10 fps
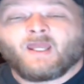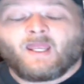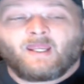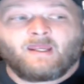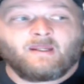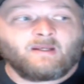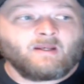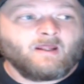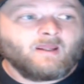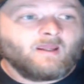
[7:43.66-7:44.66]
and
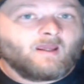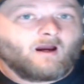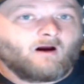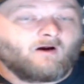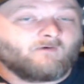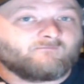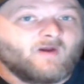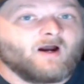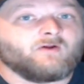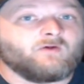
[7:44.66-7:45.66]
our
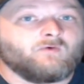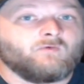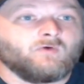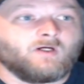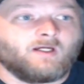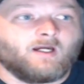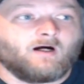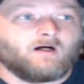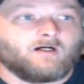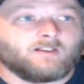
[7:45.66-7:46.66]
value
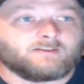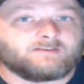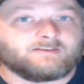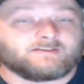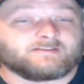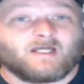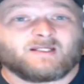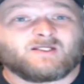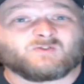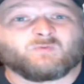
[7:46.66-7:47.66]
to
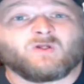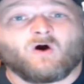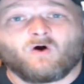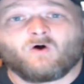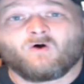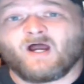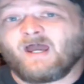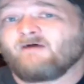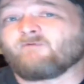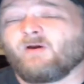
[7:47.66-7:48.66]
society, because we all
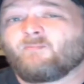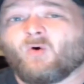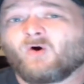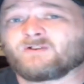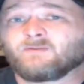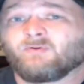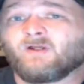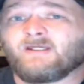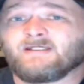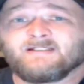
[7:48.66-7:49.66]
have a part to
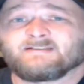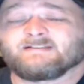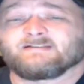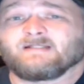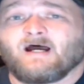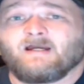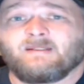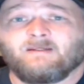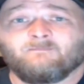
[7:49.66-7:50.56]
play in society.